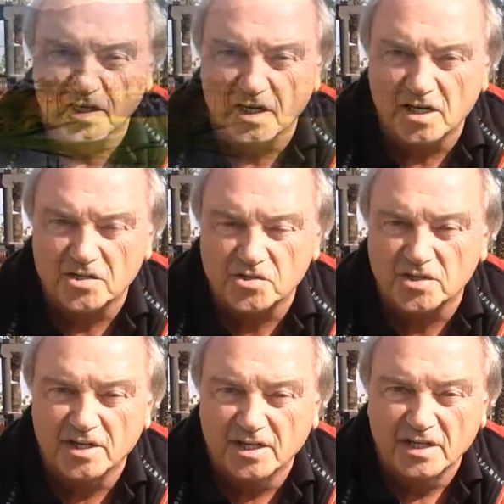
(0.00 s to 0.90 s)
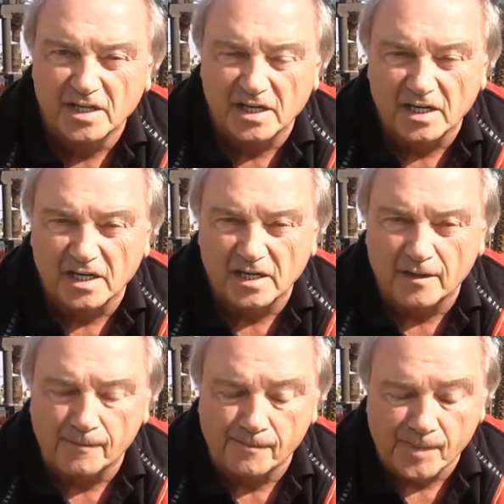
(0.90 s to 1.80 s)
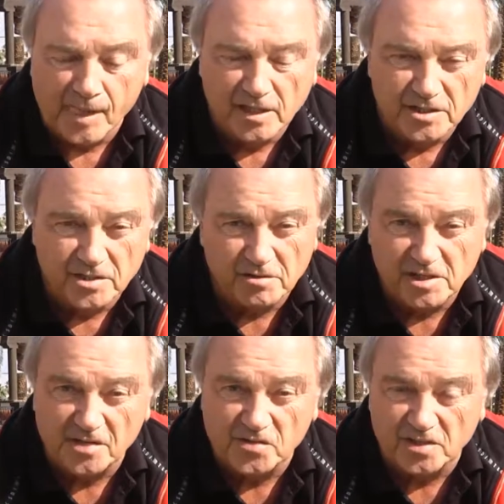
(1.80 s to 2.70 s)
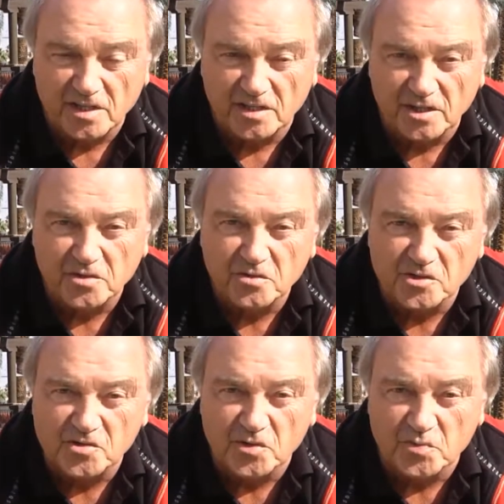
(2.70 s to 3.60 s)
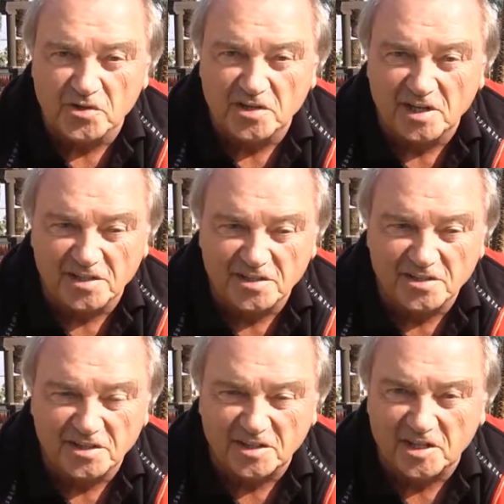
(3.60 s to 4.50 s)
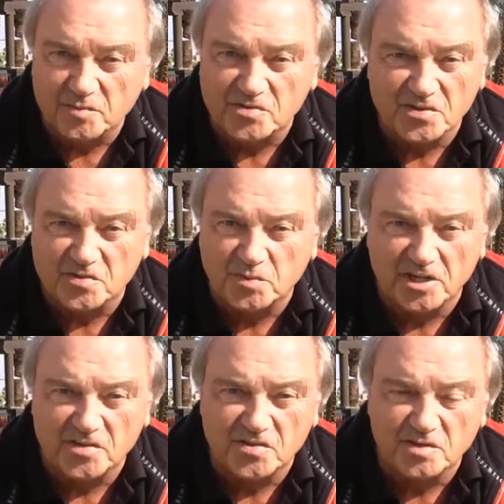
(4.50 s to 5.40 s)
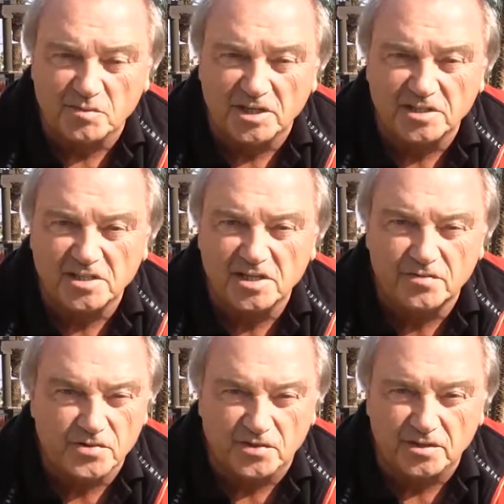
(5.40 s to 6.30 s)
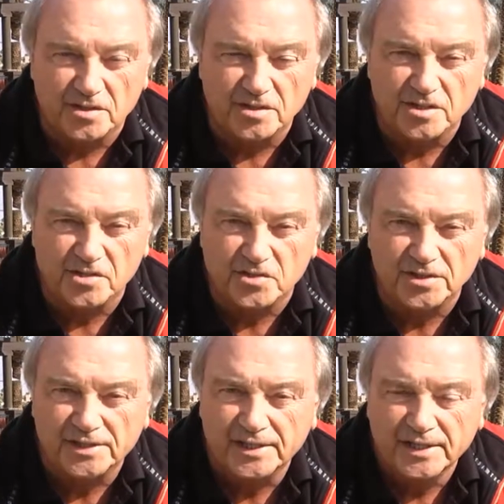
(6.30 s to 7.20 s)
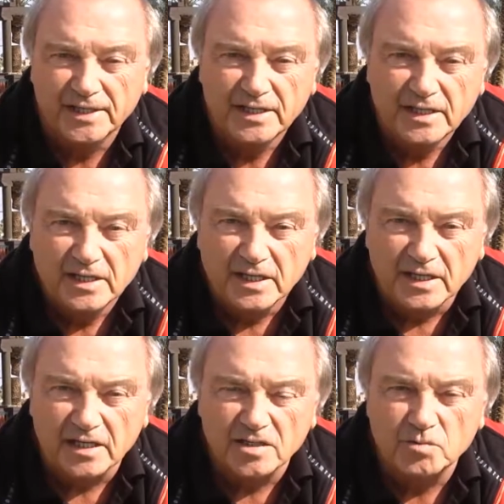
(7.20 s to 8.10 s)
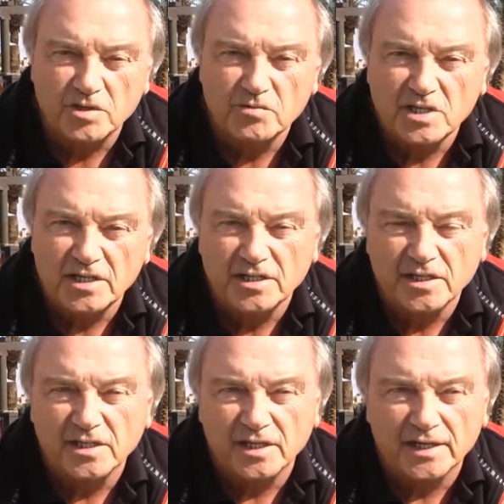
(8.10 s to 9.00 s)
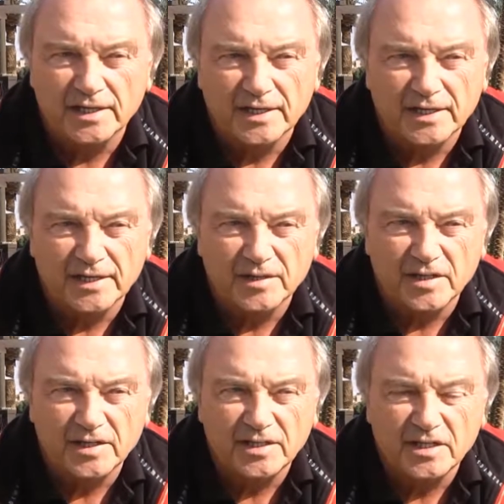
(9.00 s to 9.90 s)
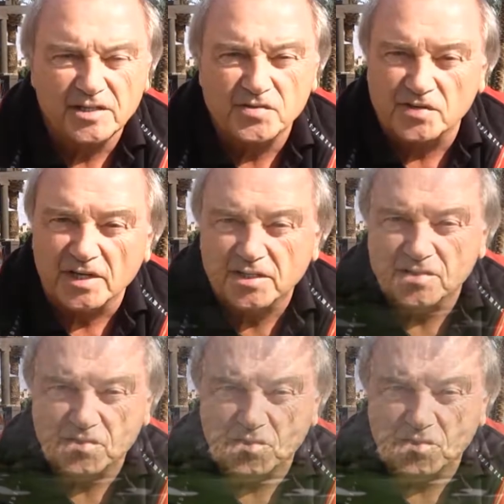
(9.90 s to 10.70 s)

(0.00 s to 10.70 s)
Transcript: large. Jerry Tassitano, the superintendent, keeps this place in magnificent condition. And we really, I designed this